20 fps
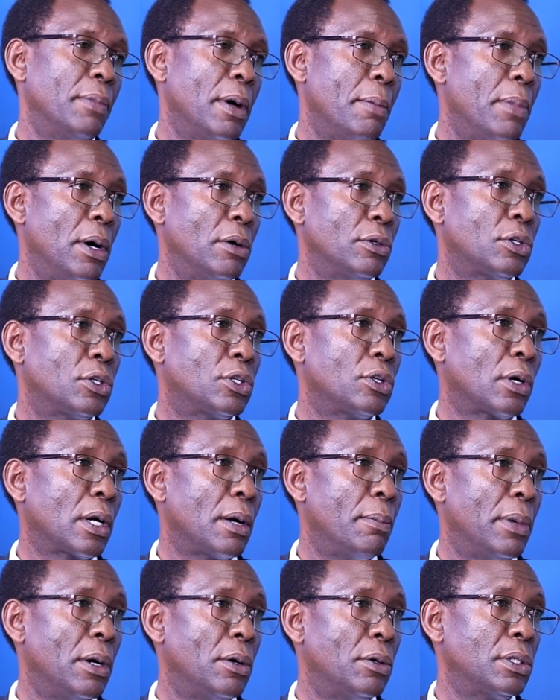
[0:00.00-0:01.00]
about to
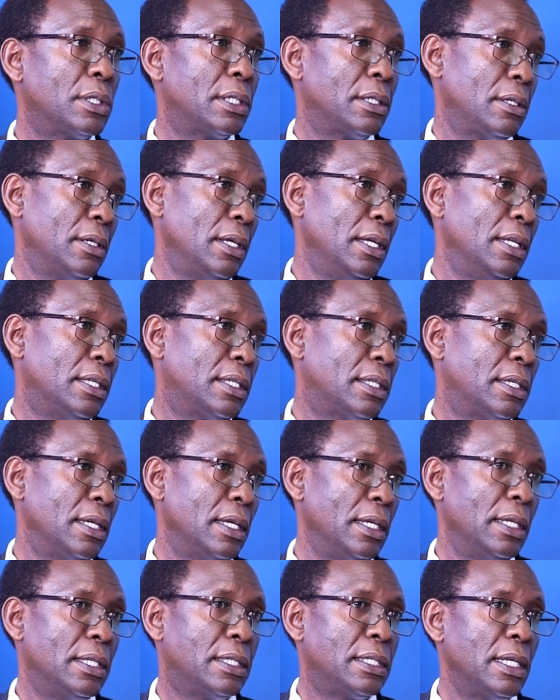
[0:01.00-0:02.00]
talk about
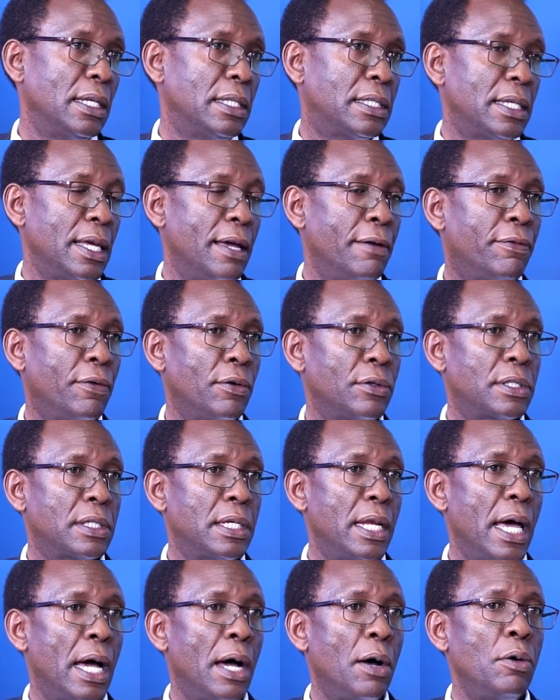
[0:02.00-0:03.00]
its
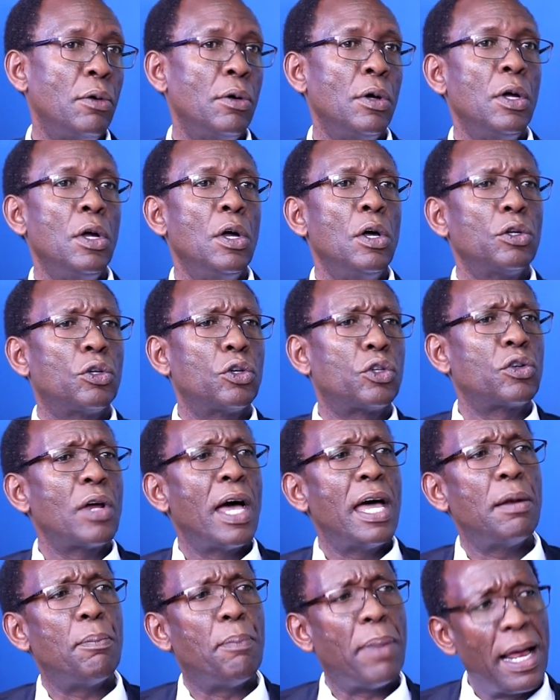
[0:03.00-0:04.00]
efforts now mm-hmm. to
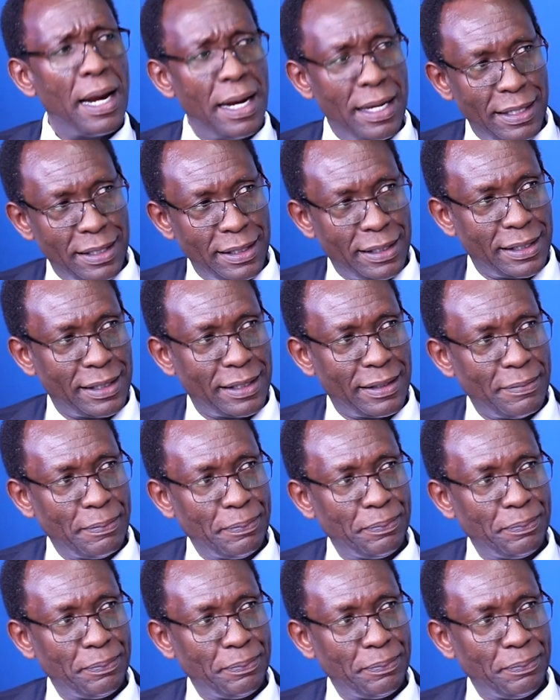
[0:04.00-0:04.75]
try and balance